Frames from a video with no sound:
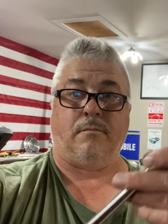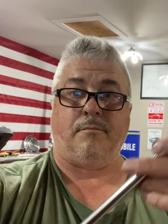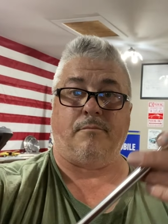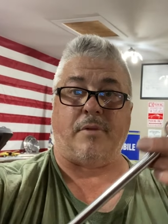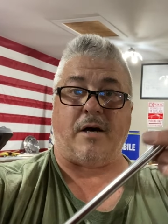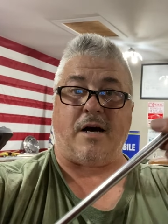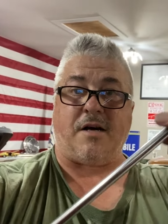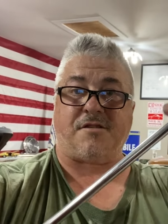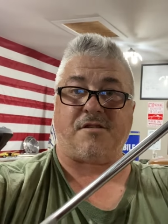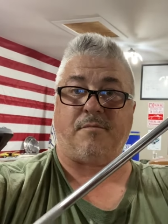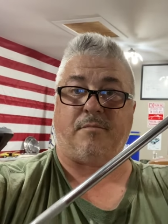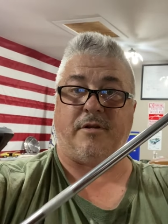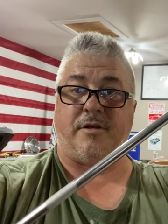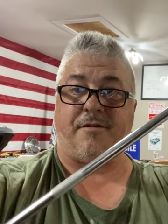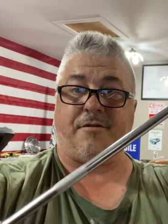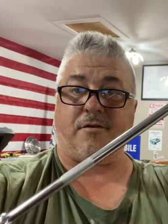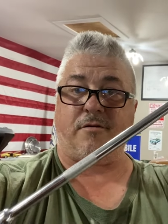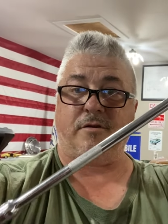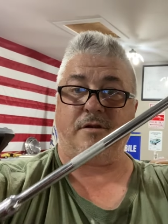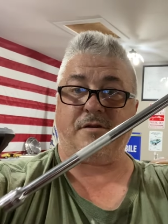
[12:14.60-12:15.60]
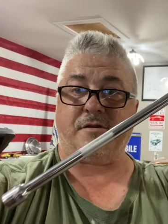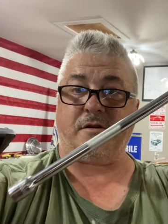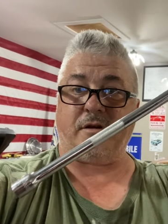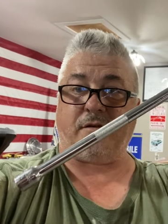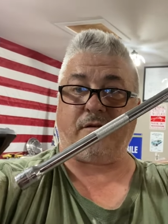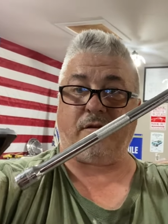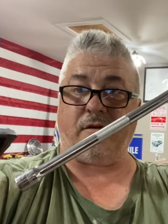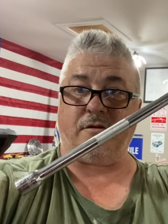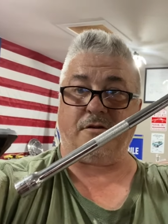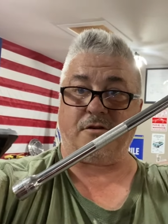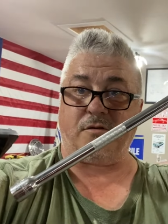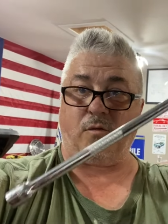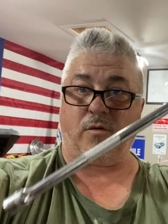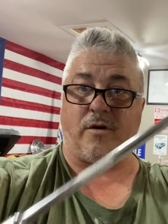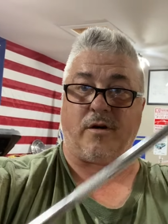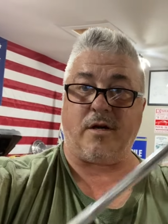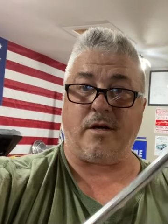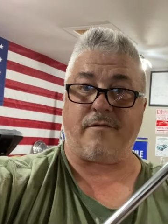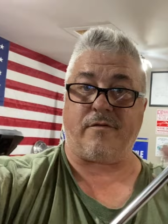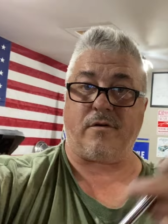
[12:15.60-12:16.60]
Possibly 36-inch or
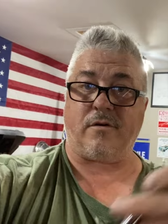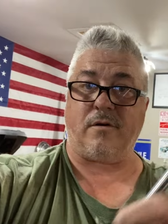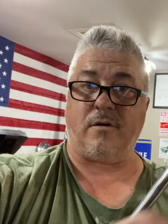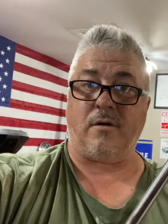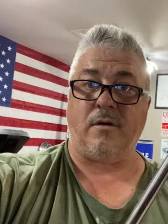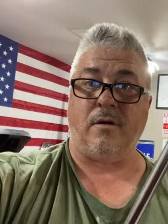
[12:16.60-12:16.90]
whatever,